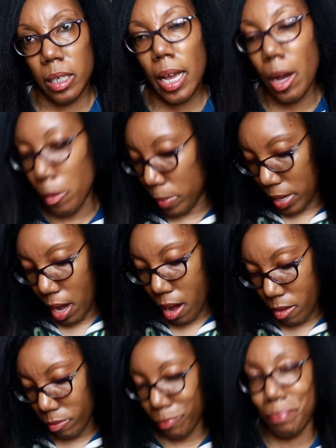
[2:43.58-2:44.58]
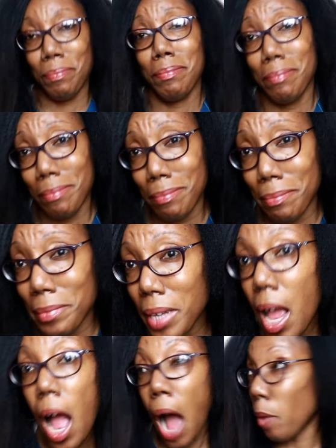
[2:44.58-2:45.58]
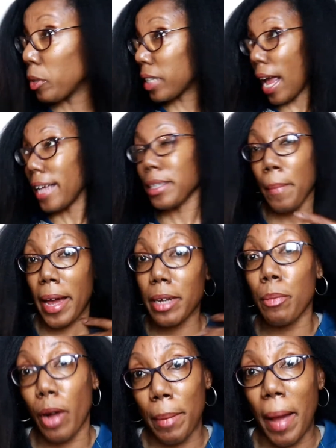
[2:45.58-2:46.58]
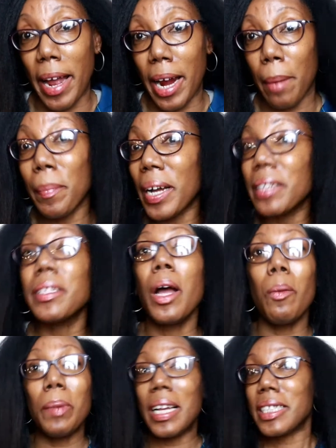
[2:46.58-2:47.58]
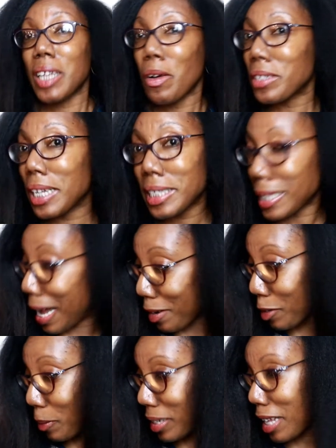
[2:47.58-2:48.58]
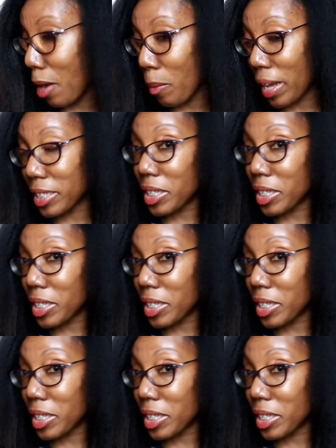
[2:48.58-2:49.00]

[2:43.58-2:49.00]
Help me out. I wish I had somebody to braid my hair, but nope, it's not gonna work that way.